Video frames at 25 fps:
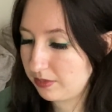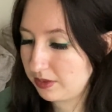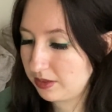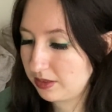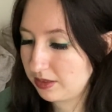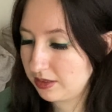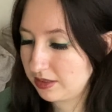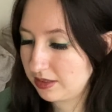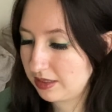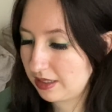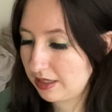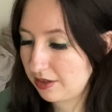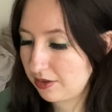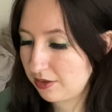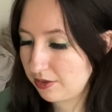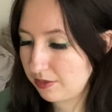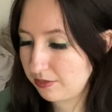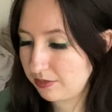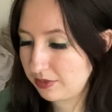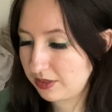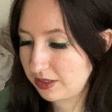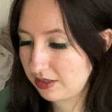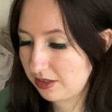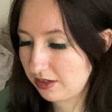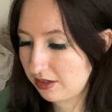C'est Comme
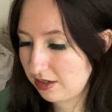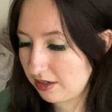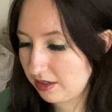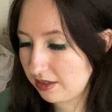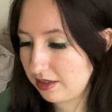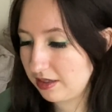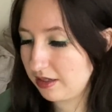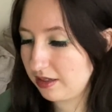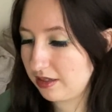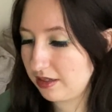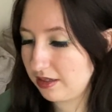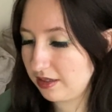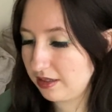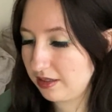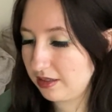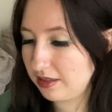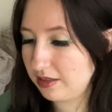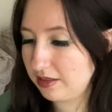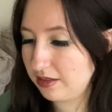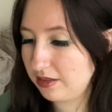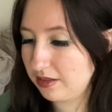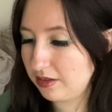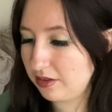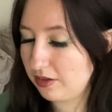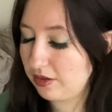Ça,
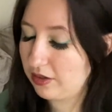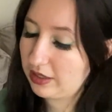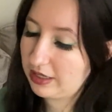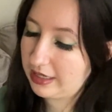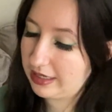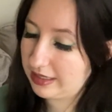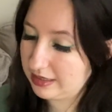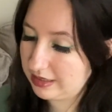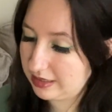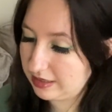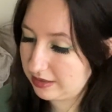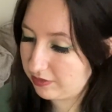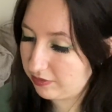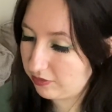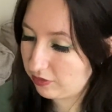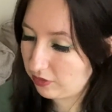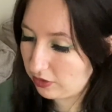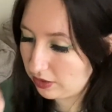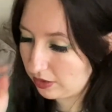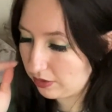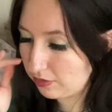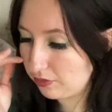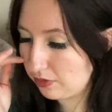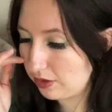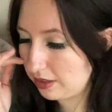or I guess it's
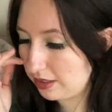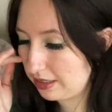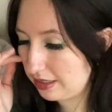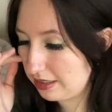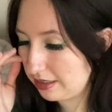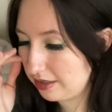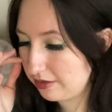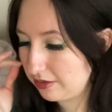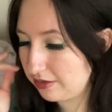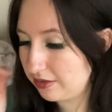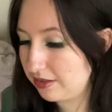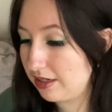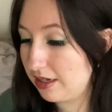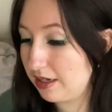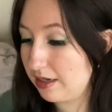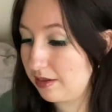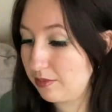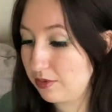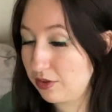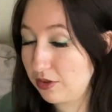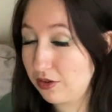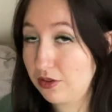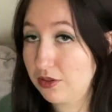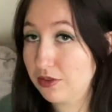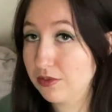4, Running Out of Time,
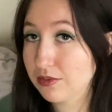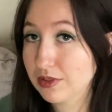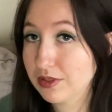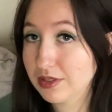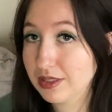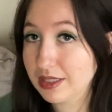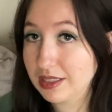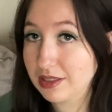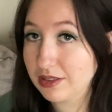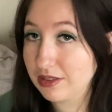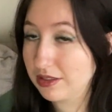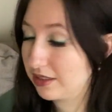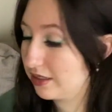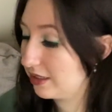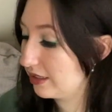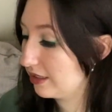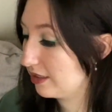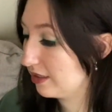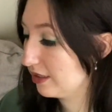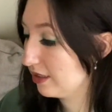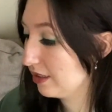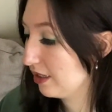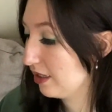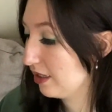are all really good.